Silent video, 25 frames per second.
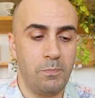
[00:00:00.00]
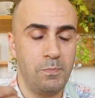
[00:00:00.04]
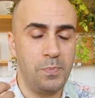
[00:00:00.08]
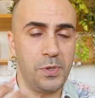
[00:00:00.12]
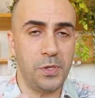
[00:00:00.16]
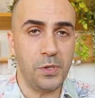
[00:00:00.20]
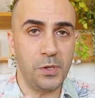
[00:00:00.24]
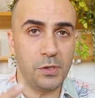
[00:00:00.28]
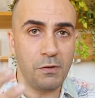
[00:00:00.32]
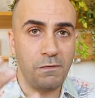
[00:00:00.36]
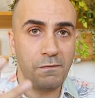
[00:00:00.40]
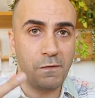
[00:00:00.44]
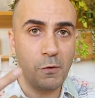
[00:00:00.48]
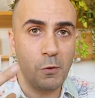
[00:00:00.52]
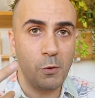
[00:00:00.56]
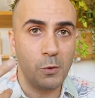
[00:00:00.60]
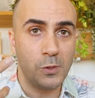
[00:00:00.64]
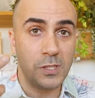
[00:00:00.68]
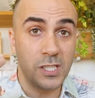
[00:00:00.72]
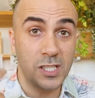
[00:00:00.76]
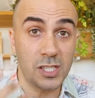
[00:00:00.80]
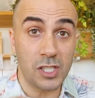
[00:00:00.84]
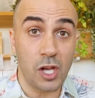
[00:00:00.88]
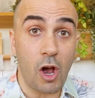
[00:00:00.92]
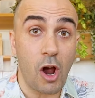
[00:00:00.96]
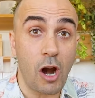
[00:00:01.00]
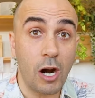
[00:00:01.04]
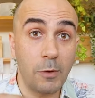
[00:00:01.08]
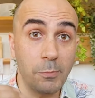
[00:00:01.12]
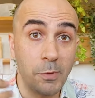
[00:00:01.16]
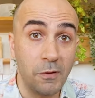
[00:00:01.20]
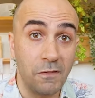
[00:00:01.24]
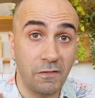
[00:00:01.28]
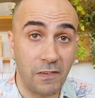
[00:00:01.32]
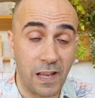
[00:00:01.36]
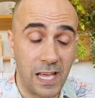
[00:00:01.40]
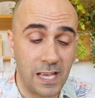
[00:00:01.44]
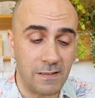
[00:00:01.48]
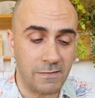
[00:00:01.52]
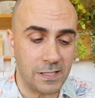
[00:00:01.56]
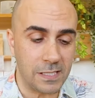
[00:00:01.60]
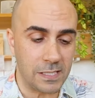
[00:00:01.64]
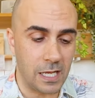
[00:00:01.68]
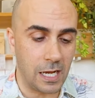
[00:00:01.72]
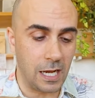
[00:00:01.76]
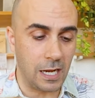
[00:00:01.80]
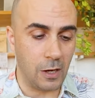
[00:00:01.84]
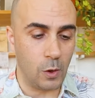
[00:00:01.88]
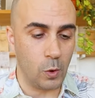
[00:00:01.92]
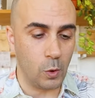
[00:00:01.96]
Beautiful, desirable
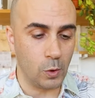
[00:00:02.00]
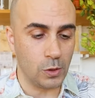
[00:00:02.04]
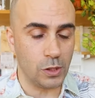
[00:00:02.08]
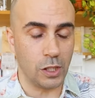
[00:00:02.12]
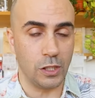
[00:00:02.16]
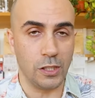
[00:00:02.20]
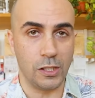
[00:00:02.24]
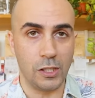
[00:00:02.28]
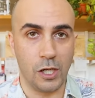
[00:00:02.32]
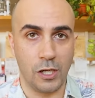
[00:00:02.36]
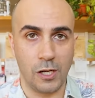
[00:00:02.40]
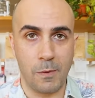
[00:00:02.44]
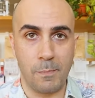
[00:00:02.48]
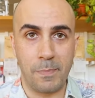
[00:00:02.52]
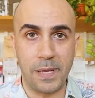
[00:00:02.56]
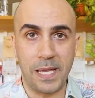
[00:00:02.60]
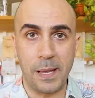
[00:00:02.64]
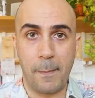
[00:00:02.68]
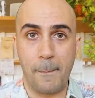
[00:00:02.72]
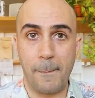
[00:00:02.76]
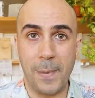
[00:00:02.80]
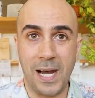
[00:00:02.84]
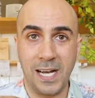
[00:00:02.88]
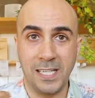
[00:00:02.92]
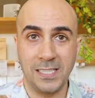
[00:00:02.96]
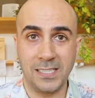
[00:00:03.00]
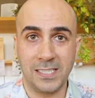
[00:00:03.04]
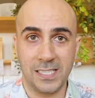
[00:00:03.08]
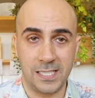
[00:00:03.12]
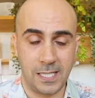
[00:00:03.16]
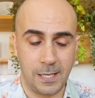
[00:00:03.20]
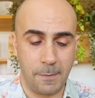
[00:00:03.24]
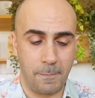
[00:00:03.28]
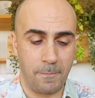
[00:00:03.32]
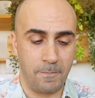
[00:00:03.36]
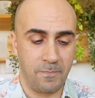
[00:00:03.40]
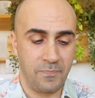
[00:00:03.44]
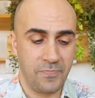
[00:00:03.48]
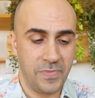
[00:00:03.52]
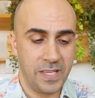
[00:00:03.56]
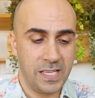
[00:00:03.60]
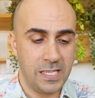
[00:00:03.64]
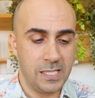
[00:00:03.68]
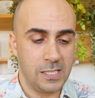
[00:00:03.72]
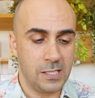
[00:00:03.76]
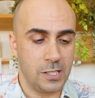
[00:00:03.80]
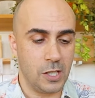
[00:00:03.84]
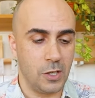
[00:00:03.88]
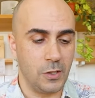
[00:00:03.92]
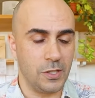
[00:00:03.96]
flavors are also going to be amongst them.
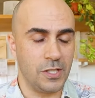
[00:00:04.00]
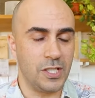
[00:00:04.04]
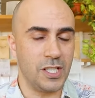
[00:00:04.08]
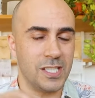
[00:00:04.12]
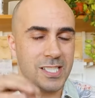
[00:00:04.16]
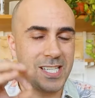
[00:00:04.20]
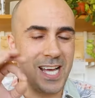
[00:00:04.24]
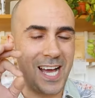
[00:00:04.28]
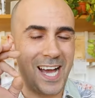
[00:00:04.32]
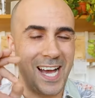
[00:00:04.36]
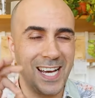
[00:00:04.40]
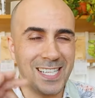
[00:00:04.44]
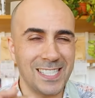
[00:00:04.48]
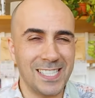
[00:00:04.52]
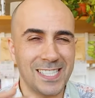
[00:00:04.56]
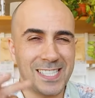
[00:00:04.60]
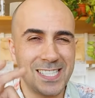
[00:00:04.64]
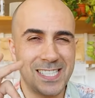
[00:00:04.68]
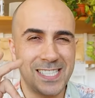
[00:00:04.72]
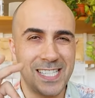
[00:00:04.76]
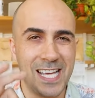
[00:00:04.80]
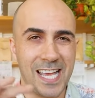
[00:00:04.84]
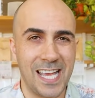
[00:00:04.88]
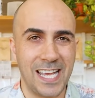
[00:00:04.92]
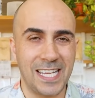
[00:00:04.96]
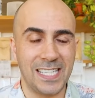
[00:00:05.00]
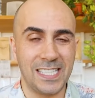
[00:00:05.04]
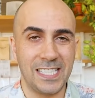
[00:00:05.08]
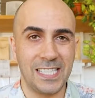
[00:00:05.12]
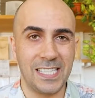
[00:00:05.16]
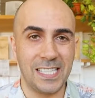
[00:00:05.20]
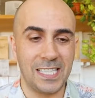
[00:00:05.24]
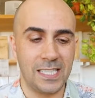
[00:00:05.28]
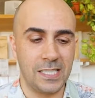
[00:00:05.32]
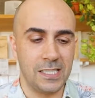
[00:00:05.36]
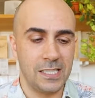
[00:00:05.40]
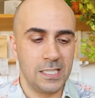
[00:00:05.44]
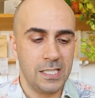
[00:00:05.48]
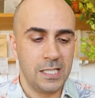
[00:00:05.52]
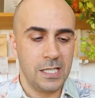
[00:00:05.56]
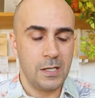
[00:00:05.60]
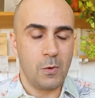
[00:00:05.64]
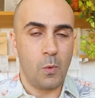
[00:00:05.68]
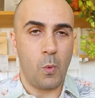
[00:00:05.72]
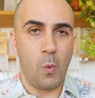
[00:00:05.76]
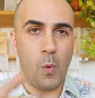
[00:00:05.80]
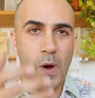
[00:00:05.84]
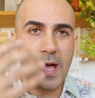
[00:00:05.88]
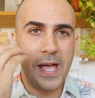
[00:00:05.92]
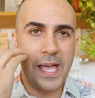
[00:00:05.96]
So just understanding
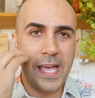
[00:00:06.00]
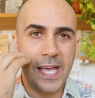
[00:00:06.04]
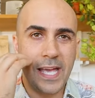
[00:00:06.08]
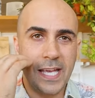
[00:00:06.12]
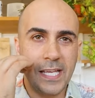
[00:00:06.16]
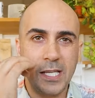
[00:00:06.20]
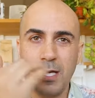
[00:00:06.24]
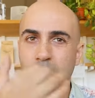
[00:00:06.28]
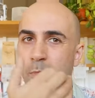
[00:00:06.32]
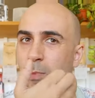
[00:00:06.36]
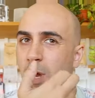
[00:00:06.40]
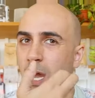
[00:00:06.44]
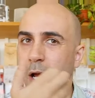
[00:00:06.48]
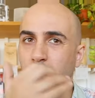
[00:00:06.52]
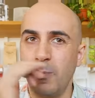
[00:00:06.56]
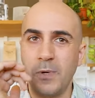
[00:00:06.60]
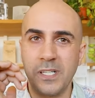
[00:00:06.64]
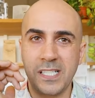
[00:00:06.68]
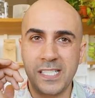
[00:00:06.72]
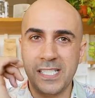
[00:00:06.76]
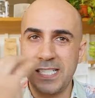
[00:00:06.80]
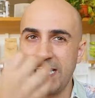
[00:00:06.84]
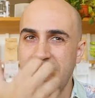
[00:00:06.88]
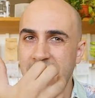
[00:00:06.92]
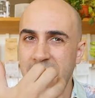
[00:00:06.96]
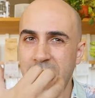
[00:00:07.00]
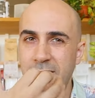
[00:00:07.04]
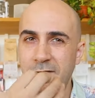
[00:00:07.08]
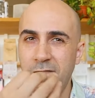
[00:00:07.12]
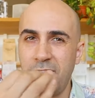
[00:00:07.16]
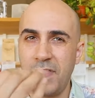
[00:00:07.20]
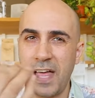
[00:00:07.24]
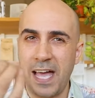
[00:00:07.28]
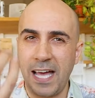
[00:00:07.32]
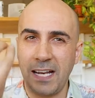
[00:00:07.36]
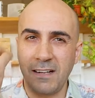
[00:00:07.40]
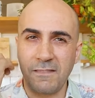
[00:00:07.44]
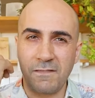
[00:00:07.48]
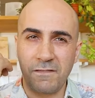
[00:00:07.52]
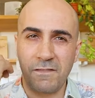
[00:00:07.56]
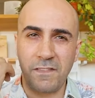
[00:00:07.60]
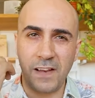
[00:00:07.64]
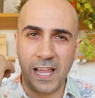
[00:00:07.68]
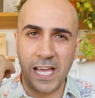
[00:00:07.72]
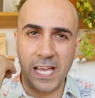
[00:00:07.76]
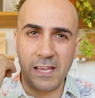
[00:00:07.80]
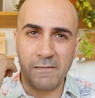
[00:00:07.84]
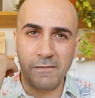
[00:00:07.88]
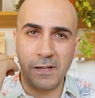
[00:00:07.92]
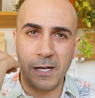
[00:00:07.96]
where you might receive that
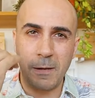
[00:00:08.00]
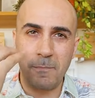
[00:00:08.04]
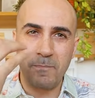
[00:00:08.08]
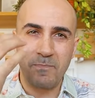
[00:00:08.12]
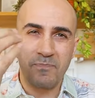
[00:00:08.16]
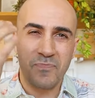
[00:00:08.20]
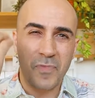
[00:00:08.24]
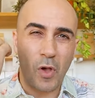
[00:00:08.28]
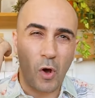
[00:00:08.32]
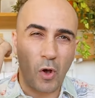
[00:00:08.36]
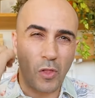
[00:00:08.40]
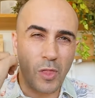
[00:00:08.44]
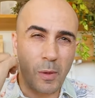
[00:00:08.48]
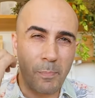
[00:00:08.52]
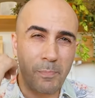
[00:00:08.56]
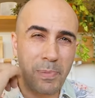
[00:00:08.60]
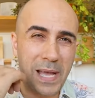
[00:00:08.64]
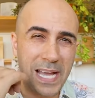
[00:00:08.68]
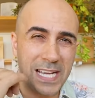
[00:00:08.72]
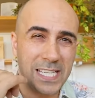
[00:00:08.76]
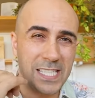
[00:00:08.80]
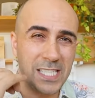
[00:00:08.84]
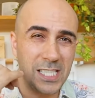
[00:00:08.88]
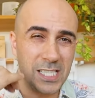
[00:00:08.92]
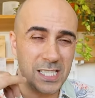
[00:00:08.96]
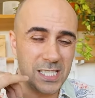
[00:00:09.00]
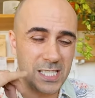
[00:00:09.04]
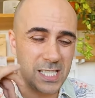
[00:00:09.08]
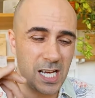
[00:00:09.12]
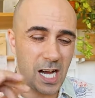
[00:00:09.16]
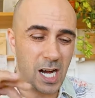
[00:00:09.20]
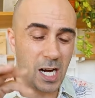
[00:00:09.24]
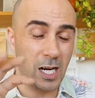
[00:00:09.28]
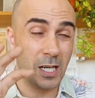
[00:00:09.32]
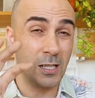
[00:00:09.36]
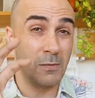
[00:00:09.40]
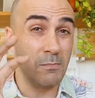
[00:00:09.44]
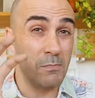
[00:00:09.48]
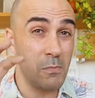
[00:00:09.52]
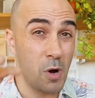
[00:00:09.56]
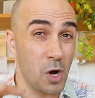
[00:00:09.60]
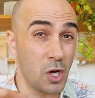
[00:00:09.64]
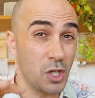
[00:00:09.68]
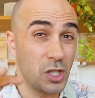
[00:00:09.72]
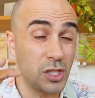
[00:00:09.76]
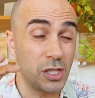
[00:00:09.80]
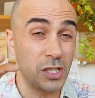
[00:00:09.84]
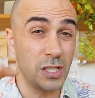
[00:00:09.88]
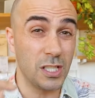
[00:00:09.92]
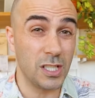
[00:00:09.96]
flavor on the back of your tongue
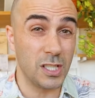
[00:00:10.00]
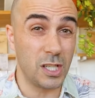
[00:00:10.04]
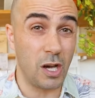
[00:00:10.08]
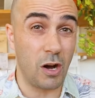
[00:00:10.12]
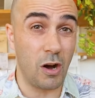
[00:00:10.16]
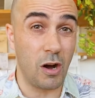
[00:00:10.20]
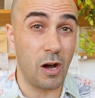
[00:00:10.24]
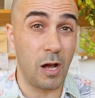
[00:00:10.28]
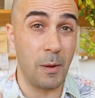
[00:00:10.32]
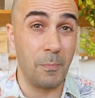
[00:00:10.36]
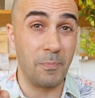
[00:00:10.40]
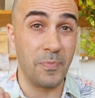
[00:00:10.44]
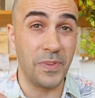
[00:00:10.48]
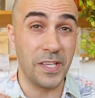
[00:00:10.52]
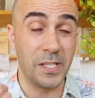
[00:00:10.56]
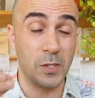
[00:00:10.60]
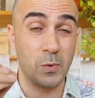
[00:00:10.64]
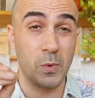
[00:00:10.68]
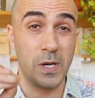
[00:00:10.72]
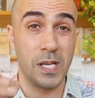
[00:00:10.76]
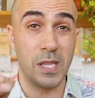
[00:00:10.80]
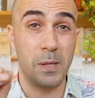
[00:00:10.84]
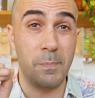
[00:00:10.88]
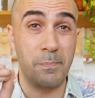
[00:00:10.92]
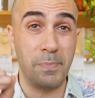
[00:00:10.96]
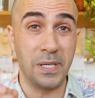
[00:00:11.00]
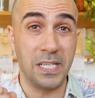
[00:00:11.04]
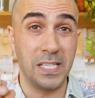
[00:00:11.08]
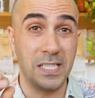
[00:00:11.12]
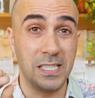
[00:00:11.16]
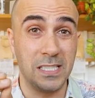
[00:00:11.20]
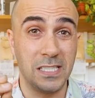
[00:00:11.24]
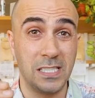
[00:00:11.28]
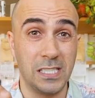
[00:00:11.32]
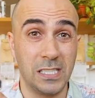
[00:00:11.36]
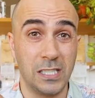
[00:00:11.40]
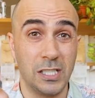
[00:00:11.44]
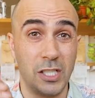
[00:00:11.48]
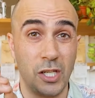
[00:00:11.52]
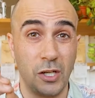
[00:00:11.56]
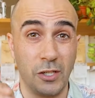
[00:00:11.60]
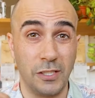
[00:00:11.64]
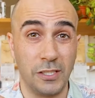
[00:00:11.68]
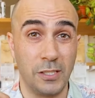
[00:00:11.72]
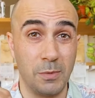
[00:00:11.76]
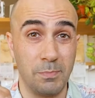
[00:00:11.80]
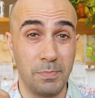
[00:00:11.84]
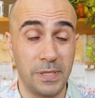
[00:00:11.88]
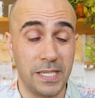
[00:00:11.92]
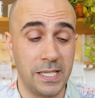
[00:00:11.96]
most of the time is where the bitterness is
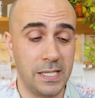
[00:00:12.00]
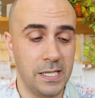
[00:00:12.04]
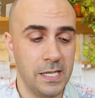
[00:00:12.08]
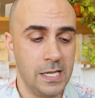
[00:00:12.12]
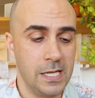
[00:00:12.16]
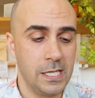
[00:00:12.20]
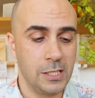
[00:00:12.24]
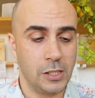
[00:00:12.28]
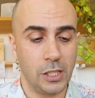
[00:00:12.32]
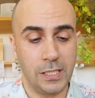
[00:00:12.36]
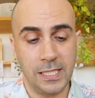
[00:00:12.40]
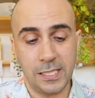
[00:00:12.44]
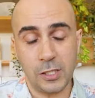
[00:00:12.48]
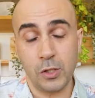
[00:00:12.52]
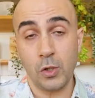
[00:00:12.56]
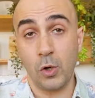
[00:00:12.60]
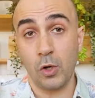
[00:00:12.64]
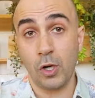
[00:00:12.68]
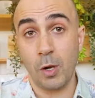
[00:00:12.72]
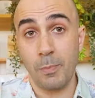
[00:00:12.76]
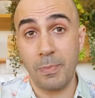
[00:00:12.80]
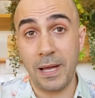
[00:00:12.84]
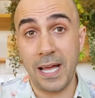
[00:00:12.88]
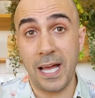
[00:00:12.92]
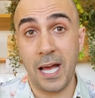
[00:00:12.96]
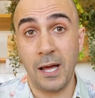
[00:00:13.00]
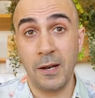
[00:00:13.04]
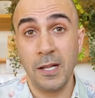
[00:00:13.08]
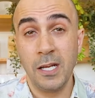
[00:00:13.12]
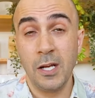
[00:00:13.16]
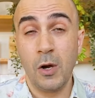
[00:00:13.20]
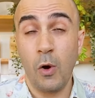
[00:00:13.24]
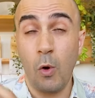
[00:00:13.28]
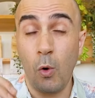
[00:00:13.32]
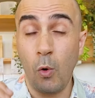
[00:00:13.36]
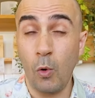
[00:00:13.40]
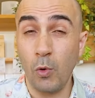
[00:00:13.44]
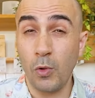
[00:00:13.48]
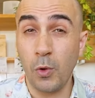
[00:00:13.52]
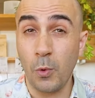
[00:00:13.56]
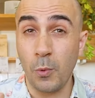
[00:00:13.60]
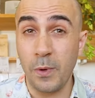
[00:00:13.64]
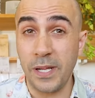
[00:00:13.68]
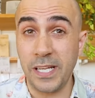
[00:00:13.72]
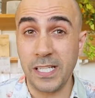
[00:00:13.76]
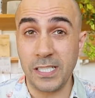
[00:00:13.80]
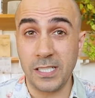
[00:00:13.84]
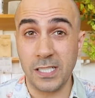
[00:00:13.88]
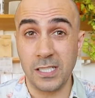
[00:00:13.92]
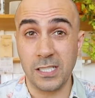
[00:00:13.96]
going to be. So let's talk about all the
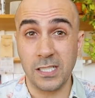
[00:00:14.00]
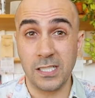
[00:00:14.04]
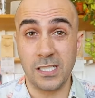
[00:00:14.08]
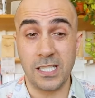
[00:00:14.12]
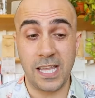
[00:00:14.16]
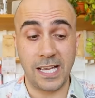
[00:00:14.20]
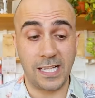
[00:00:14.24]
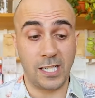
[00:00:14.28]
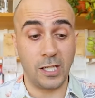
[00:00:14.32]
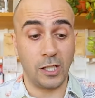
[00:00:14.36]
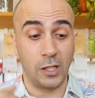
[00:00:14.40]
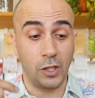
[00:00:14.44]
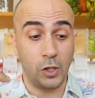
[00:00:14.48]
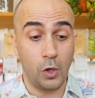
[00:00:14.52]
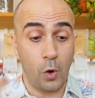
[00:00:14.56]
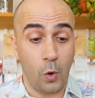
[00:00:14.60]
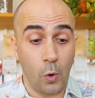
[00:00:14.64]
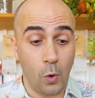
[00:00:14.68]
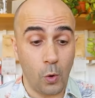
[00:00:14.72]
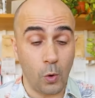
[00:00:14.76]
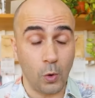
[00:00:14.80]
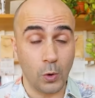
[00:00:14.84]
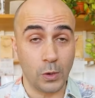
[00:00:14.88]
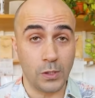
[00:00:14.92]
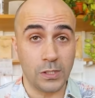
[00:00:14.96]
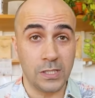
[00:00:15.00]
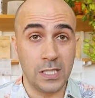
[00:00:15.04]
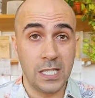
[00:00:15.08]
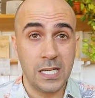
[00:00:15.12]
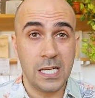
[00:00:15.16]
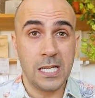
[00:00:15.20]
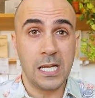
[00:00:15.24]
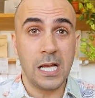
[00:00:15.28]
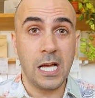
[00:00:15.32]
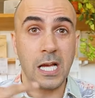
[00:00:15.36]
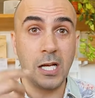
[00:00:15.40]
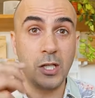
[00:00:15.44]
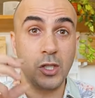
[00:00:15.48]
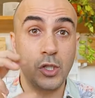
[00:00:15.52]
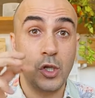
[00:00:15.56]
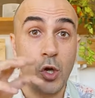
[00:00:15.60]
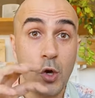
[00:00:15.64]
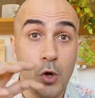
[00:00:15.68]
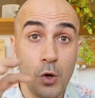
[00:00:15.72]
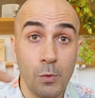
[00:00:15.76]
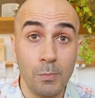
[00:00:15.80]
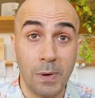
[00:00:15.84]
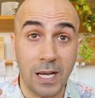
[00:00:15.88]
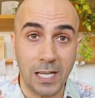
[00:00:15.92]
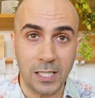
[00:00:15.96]
reasons that can cause
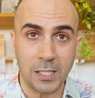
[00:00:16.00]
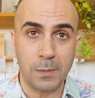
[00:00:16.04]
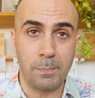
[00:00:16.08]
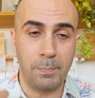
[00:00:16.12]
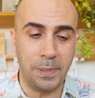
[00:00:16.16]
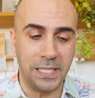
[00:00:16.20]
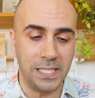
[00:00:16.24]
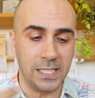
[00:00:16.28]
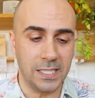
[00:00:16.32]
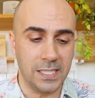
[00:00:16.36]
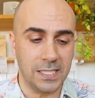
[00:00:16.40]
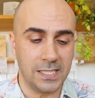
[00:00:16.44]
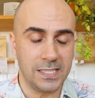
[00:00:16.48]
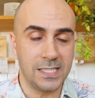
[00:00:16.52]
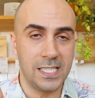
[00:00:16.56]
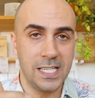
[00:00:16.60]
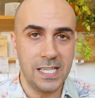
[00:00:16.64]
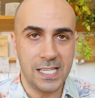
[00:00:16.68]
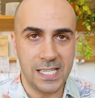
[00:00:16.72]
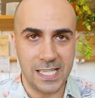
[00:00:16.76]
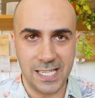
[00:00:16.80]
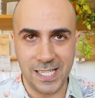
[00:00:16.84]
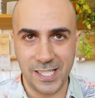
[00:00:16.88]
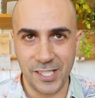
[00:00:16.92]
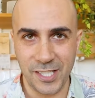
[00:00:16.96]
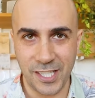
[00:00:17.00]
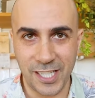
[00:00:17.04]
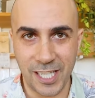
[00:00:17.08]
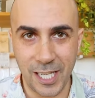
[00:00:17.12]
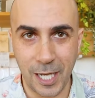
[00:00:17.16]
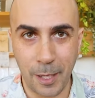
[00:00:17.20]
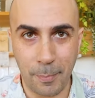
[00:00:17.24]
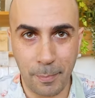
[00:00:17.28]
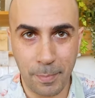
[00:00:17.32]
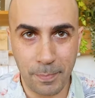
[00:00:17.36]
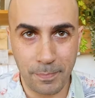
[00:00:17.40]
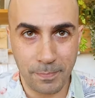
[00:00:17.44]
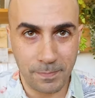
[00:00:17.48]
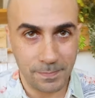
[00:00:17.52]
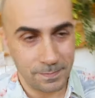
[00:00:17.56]
too much bitterness in your cup.